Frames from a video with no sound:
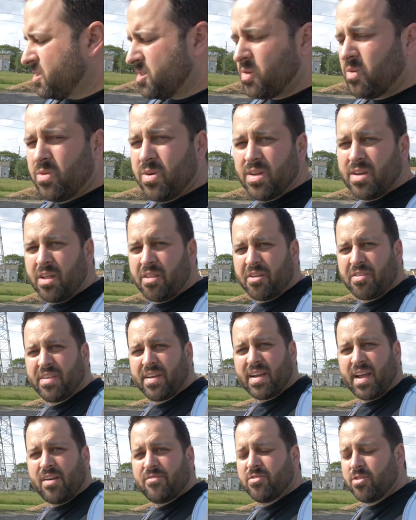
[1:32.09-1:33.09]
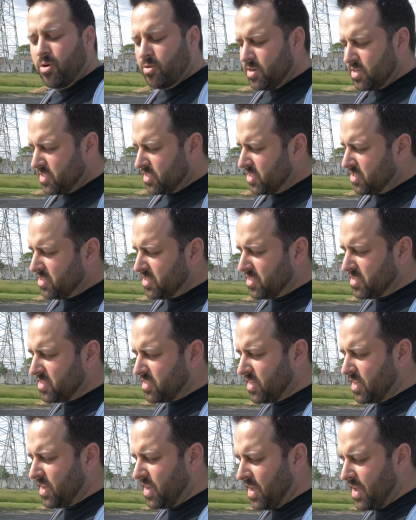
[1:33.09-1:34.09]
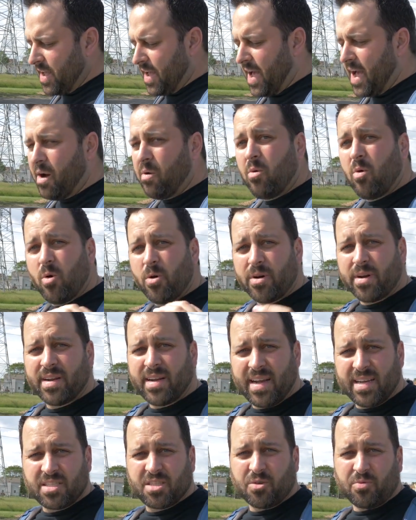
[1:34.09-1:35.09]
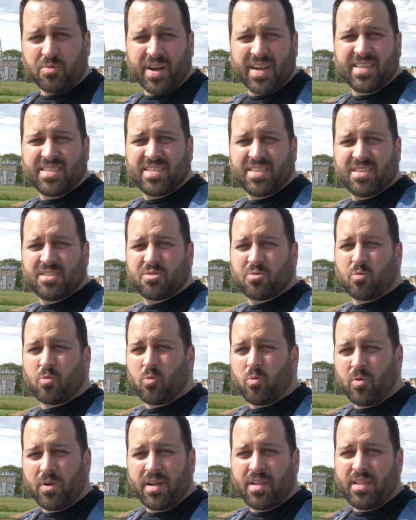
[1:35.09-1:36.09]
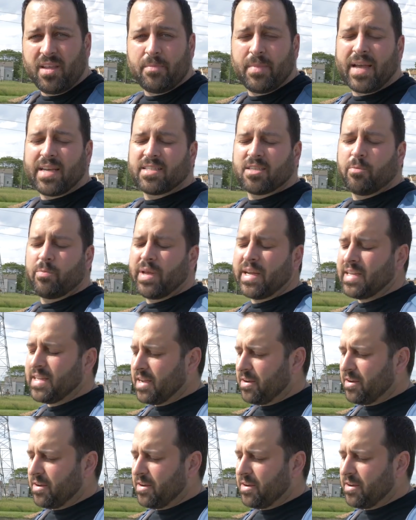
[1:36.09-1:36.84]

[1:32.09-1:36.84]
So another thing I've noticed is just how organized the race is really makes a big